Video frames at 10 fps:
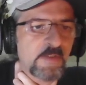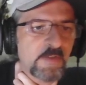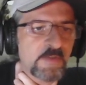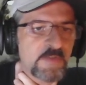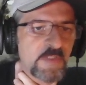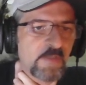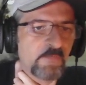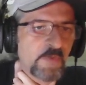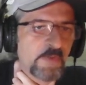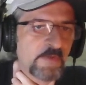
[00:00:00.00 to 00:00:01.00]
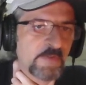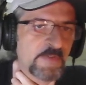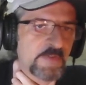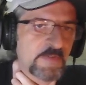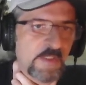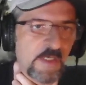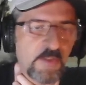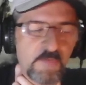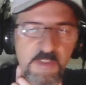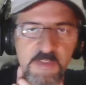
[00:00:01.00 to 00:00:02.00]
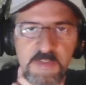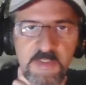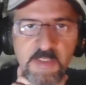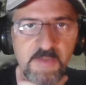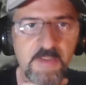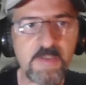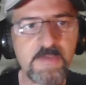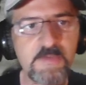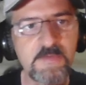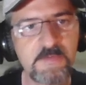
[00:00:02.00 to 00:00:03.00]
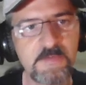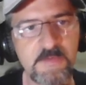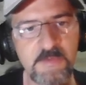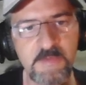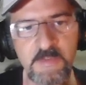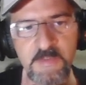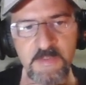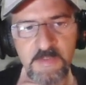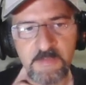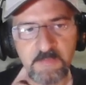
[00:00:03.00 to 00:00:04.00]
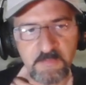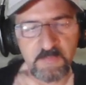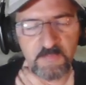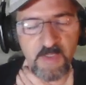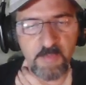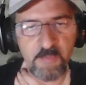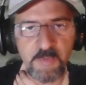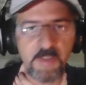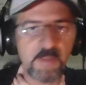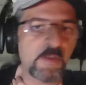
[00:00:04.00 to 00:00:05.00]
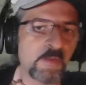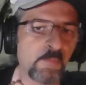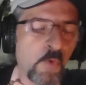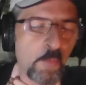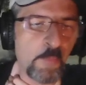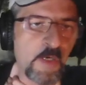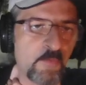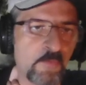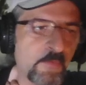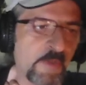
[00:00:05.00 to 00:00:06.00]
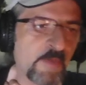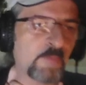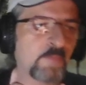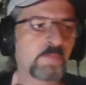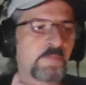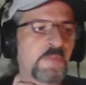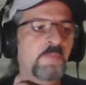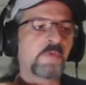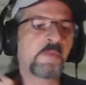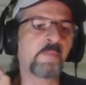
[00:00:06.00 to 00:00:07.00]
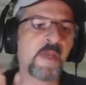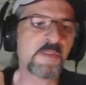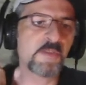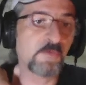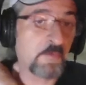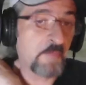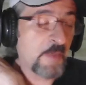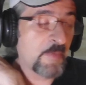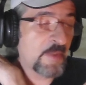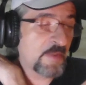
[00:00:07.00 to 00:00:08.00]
Self-Eater is kind of an insane card. It's probably more powerful than people imagined, or maybe the